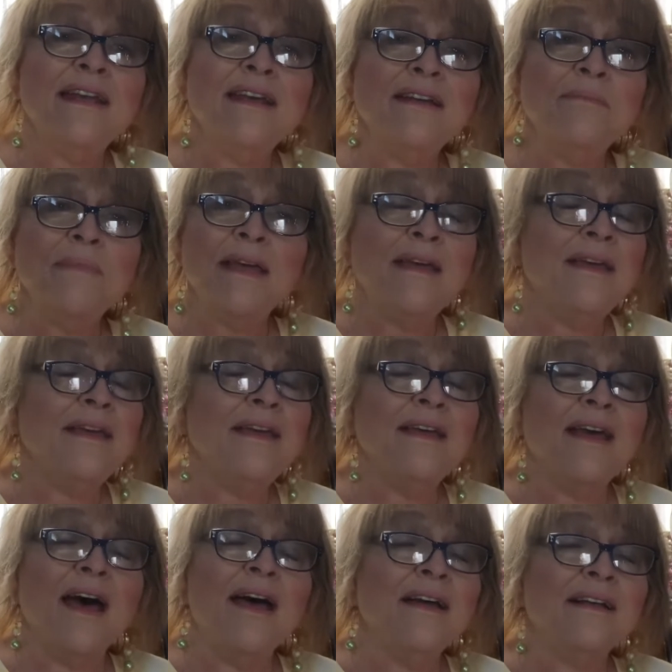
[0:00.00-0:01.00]
in
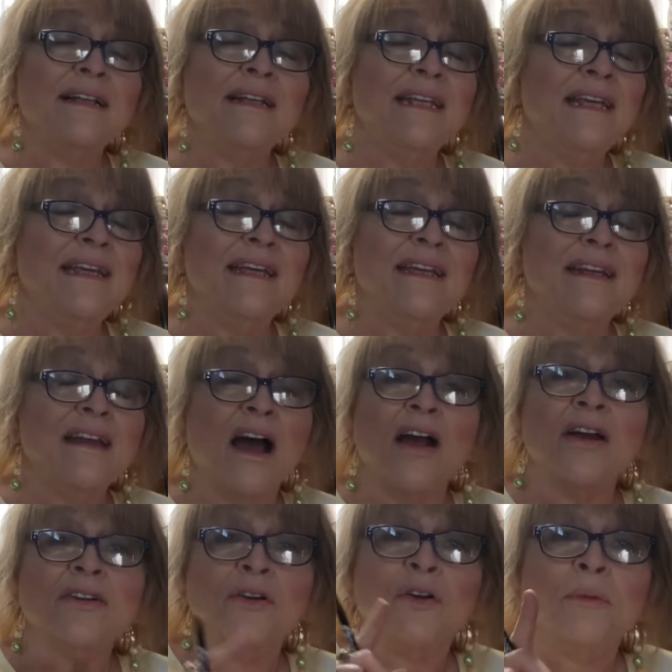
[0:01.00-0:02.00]
me a clean
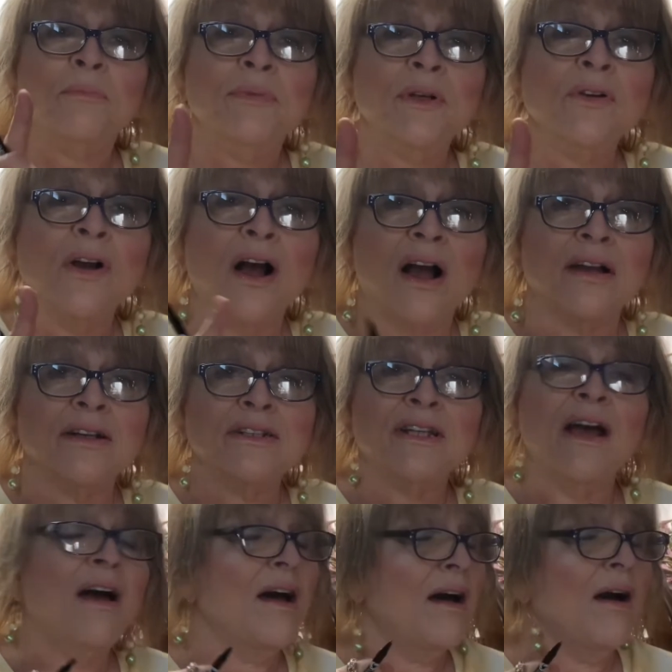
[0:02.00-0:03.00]
heart or a pure heart,
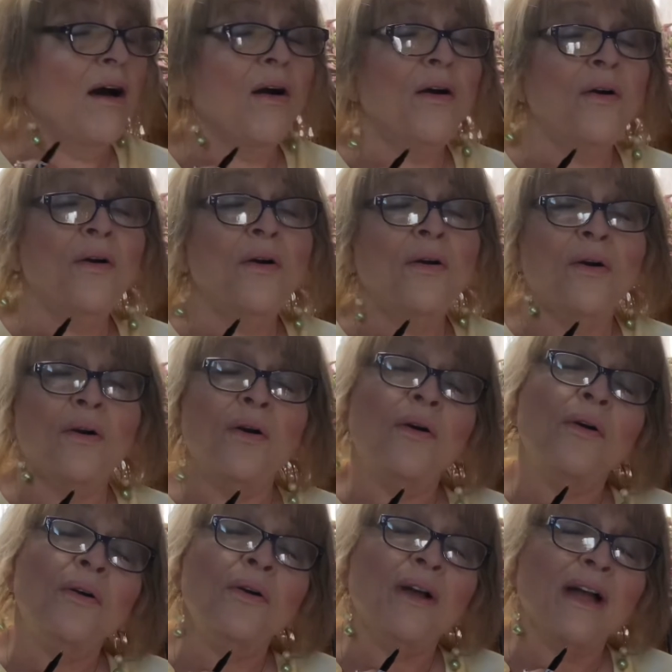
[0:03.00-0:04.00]
oh